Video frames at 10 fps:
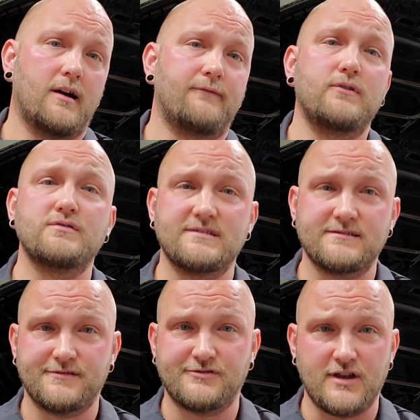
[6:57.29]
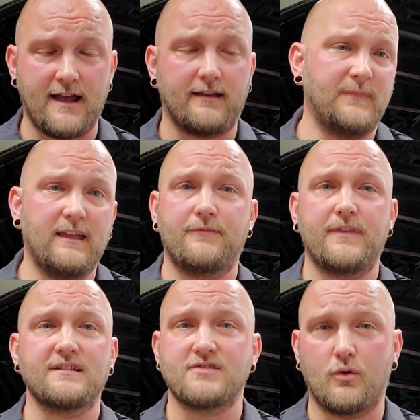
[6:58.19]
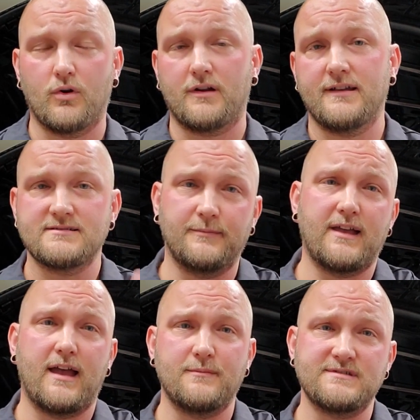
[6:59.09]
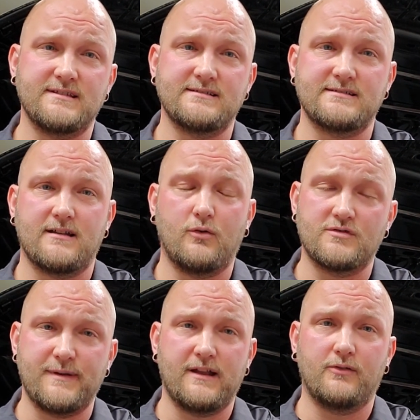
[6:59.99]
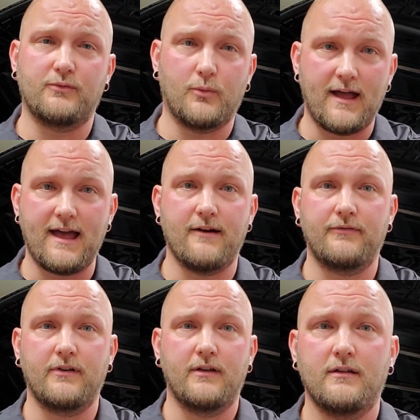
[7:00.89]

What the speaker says: fuses to check. If things aren't working, sometimes these owner's manuals will have